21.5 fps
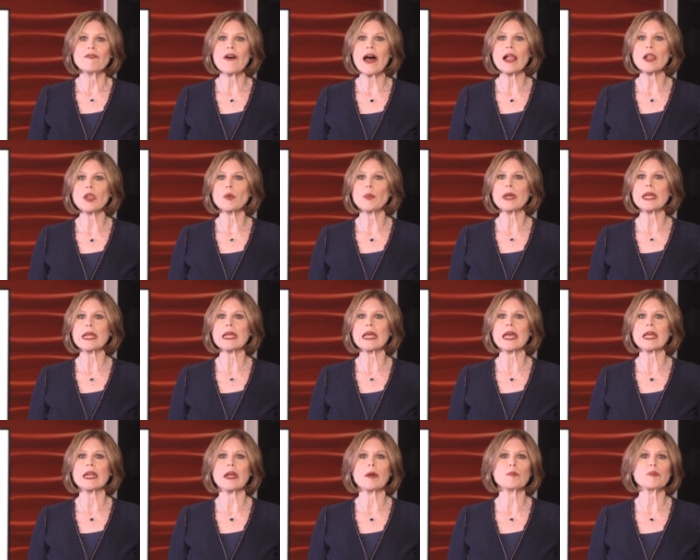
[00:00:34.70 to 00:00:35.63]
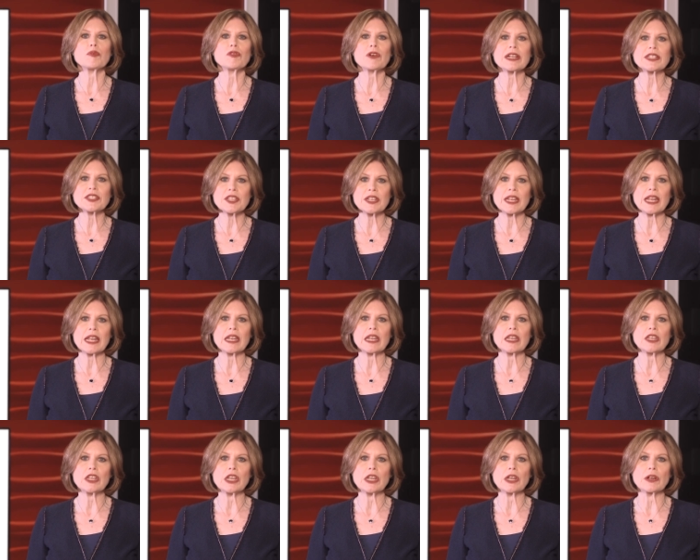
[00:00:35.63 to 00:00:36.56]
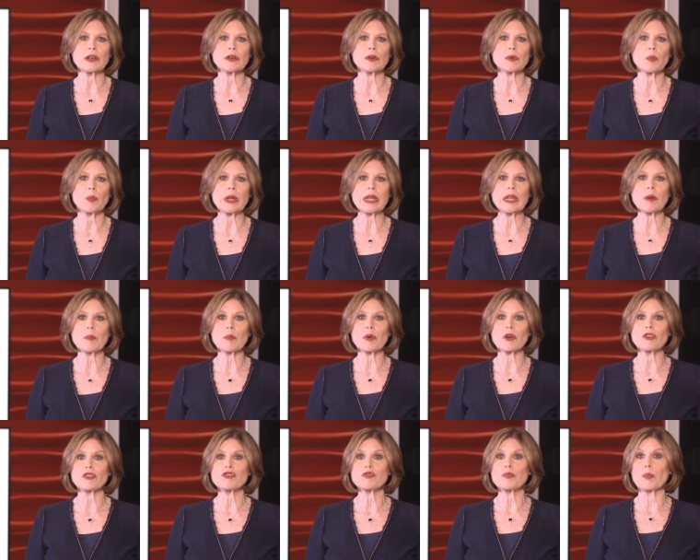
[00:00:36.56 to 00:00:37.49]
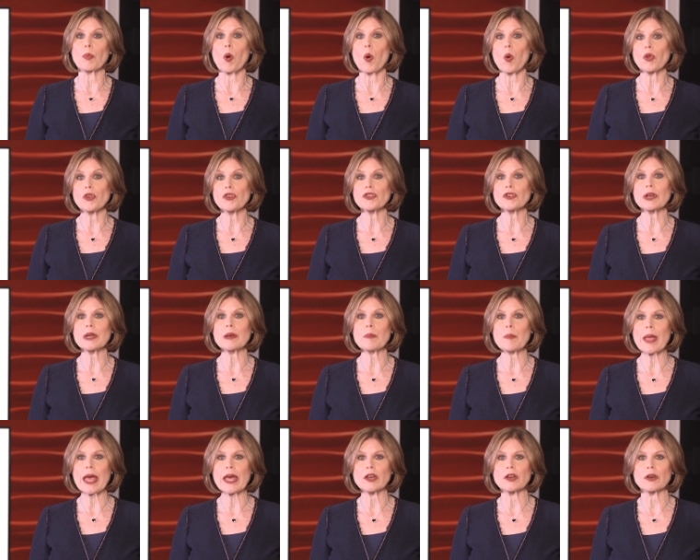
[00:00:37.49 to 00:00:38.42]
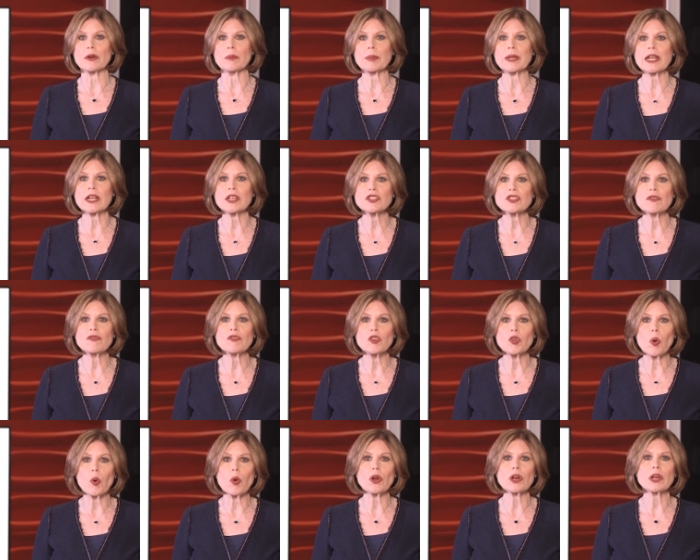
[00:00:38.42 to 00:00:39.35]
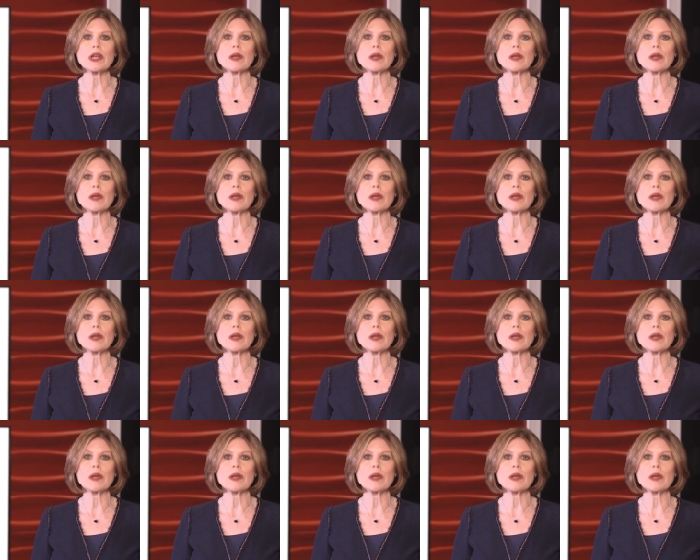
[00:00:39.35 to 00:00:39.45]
Following an unprecedented year, we emerged bolder and better because of your